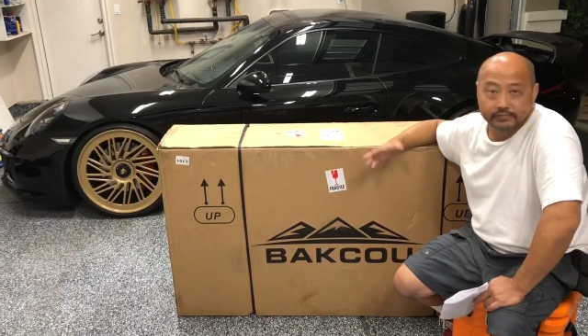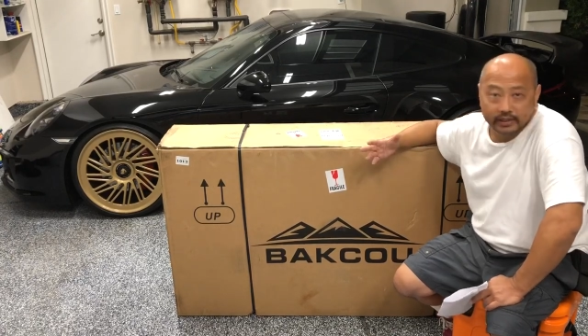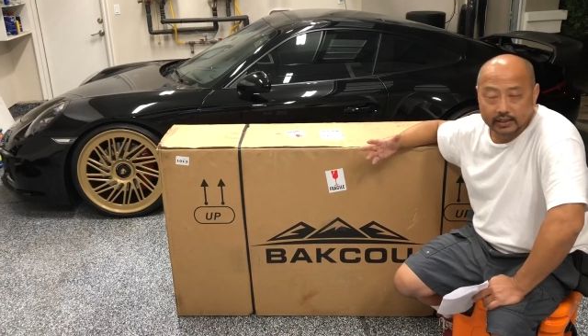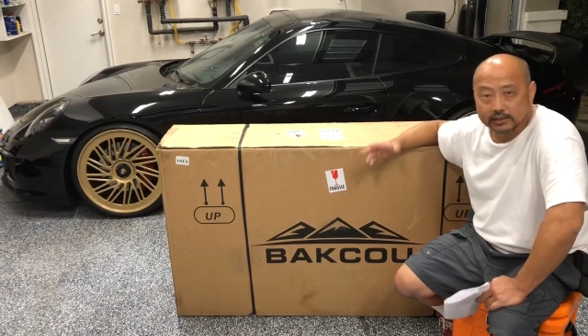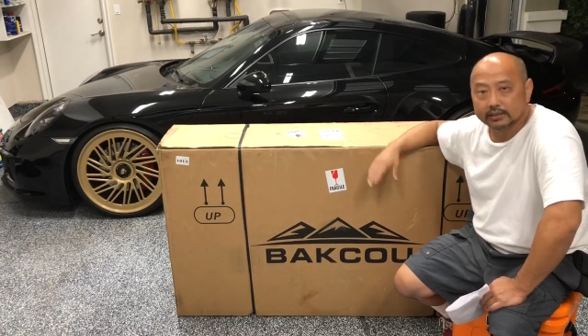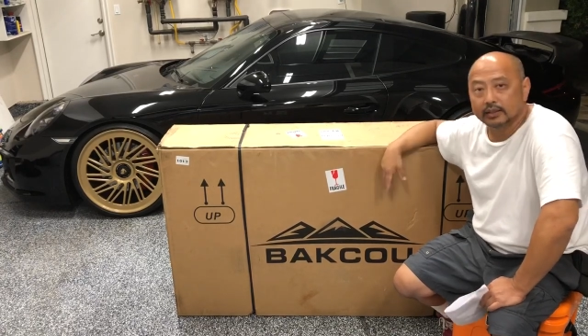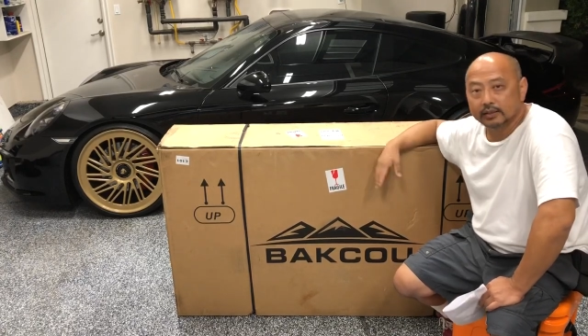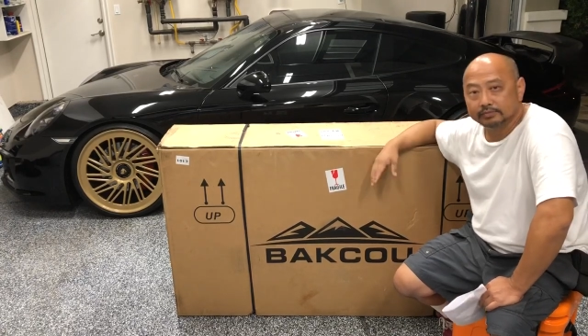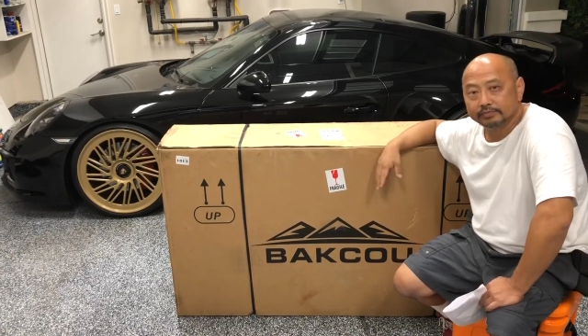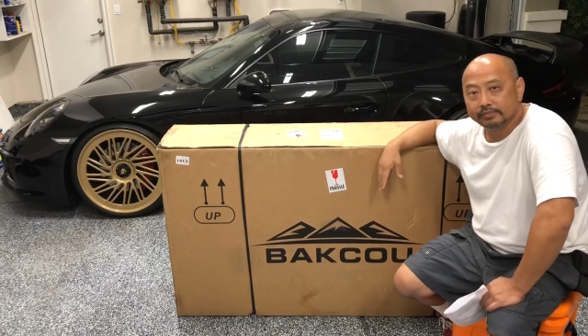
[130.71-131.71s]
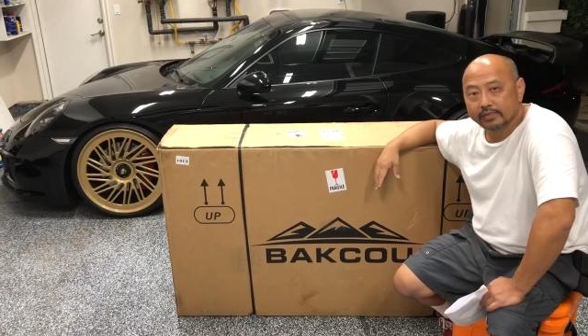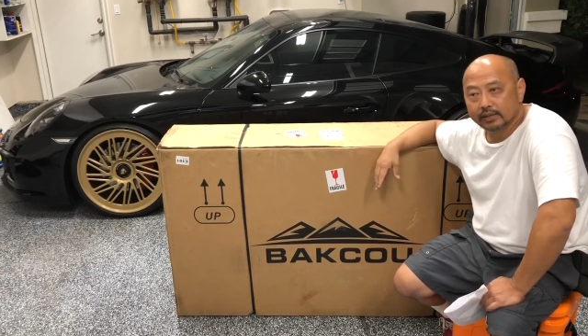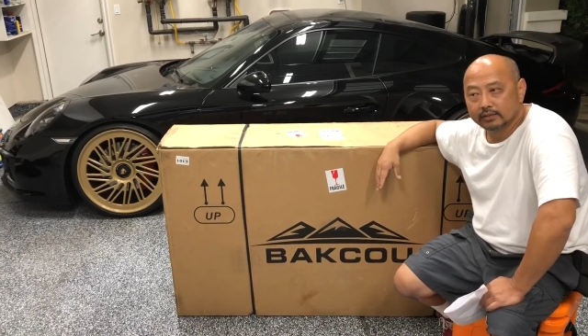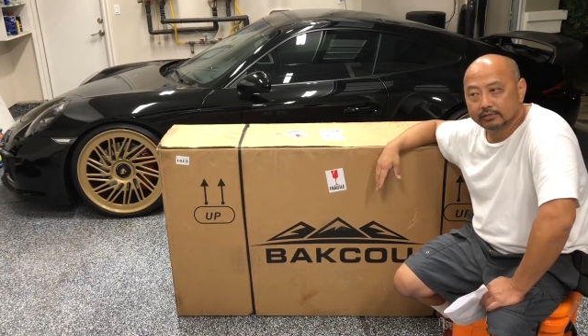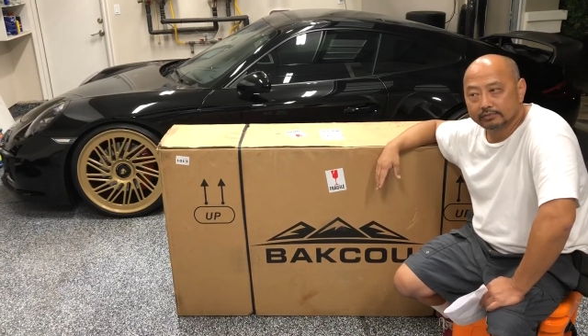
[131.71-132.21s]
I guess, um,
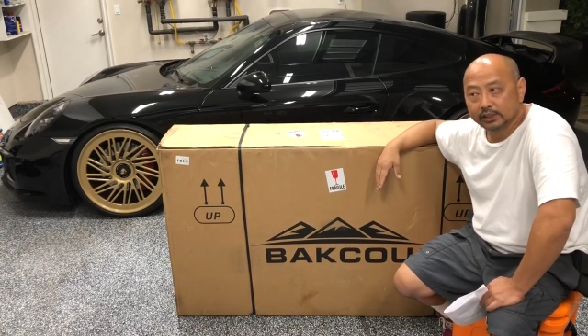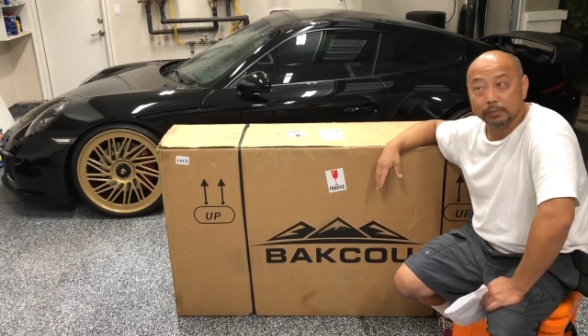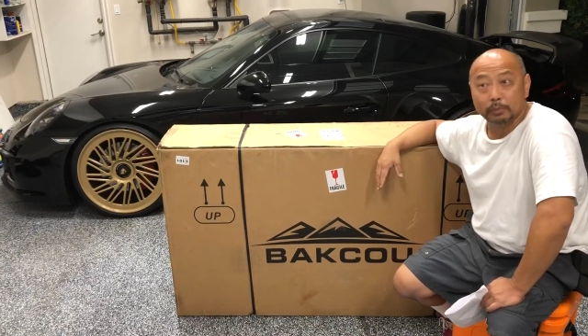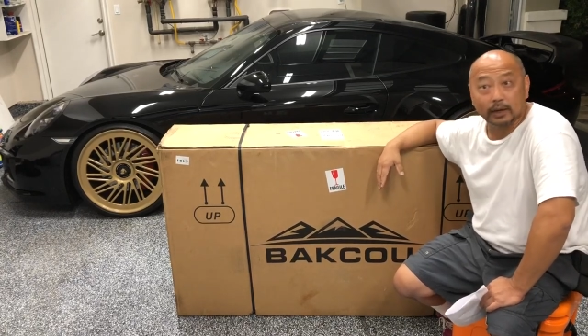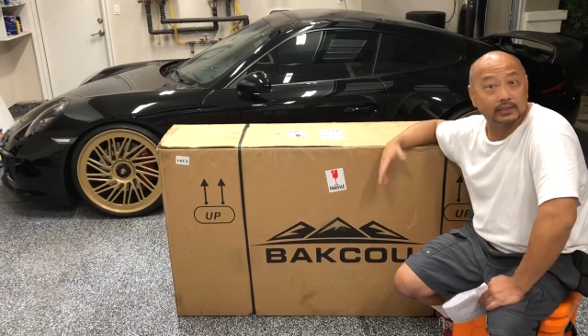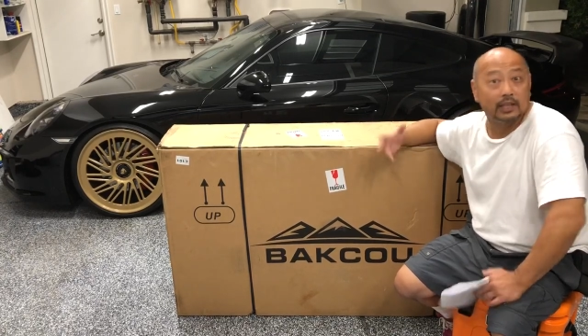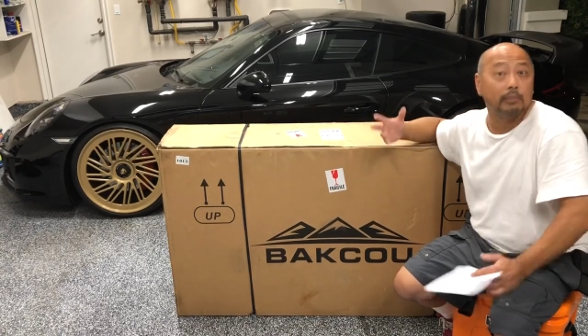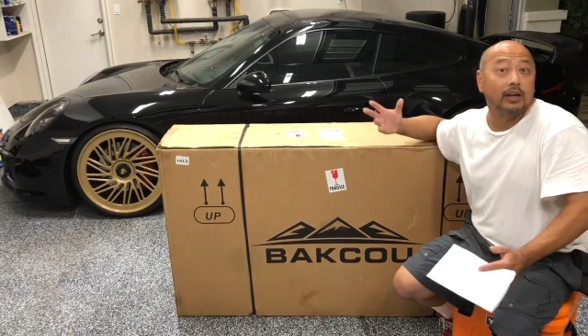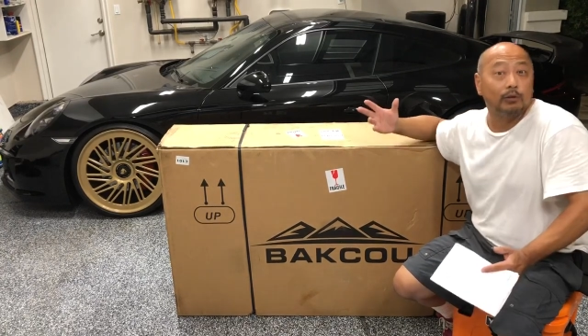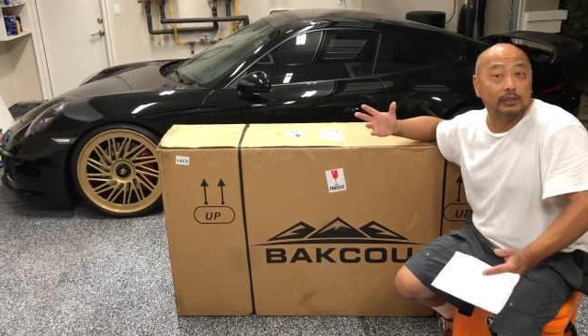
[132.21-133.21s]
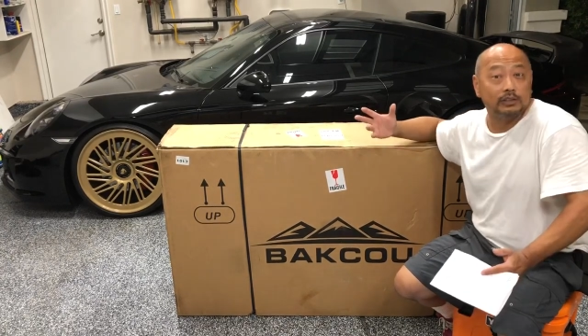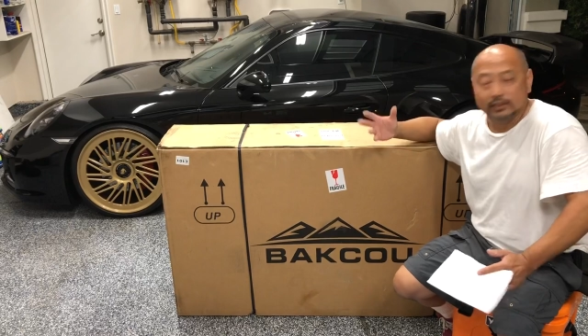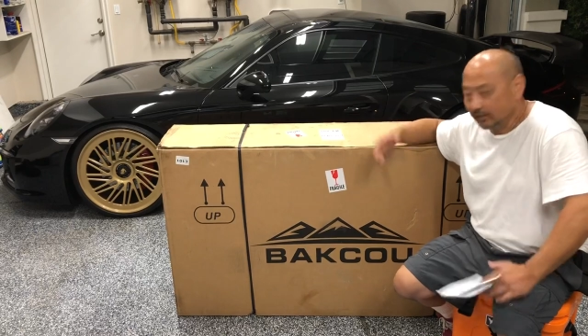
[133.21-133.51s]
cheaper bikes like my other ones.